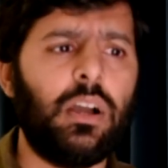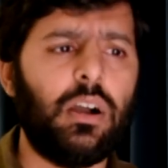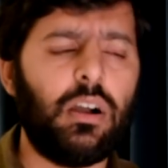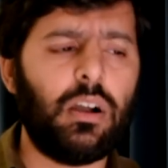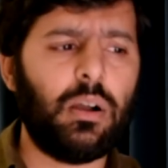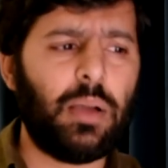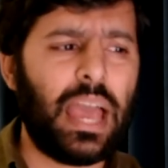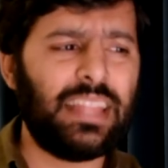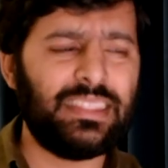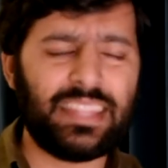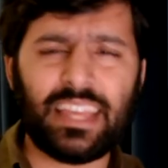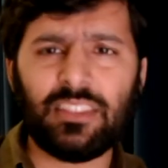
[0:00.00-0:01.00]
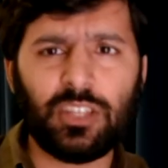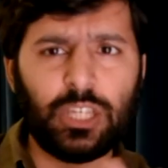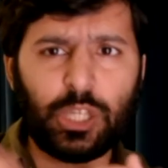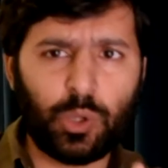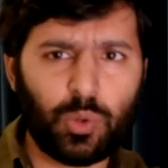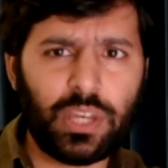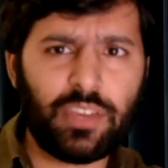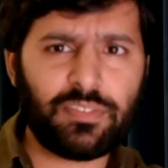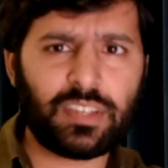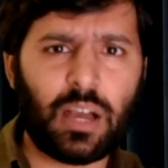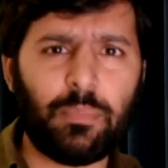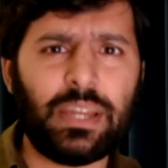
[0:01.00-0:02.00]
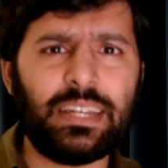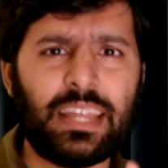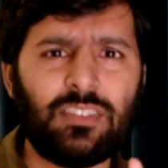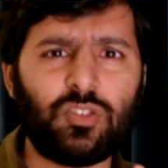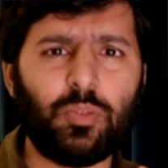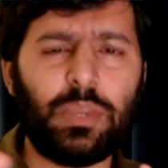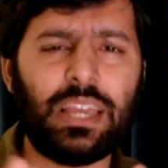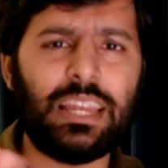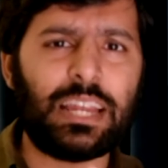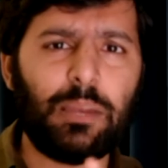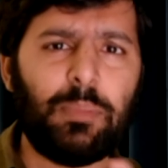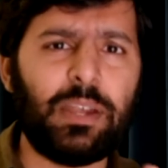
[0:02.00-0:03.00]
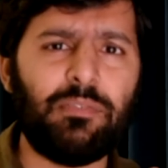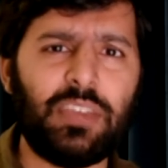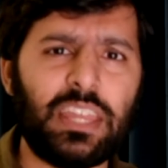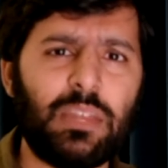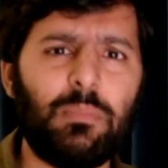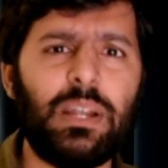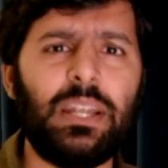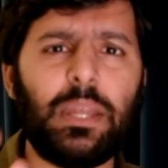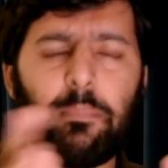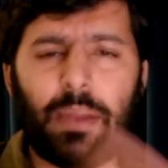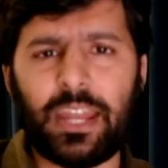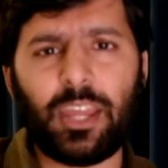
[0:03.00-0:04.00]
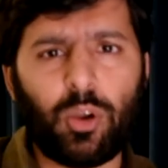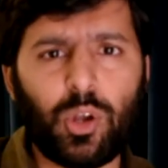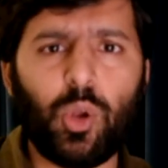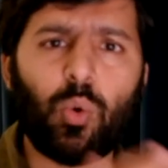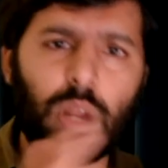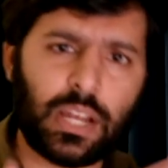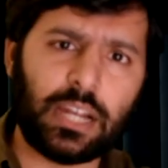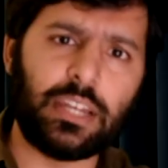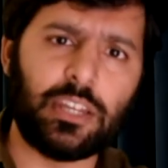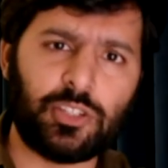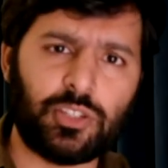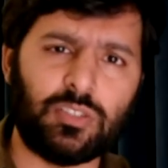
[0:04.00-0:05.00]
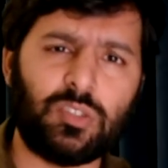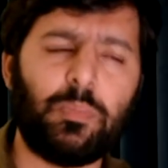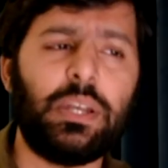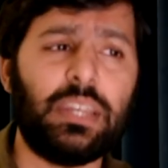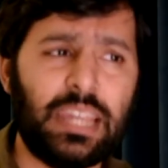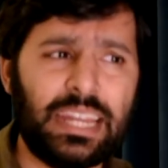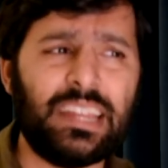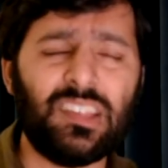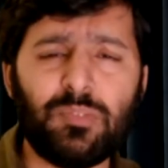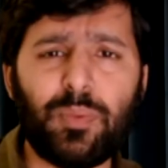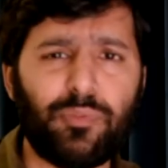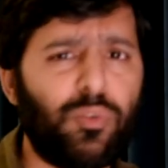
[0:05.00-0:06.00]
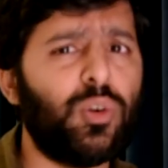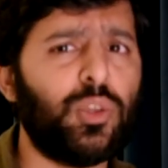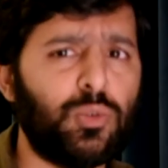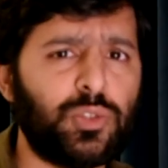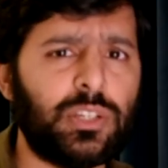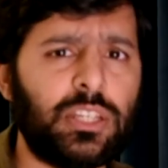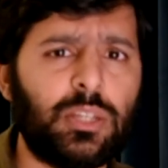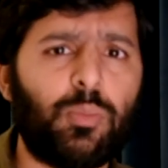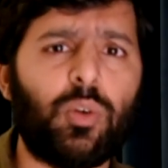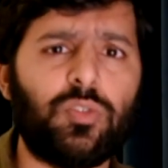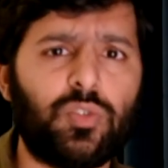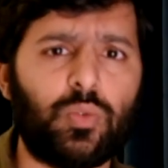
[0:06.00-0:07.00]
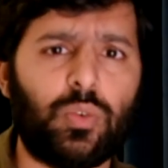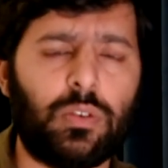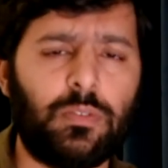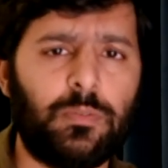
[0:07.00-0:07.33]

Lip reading: And then the new leaves coming tends to be a little bit variable depending on local conditions, but it is before usually the monsoon.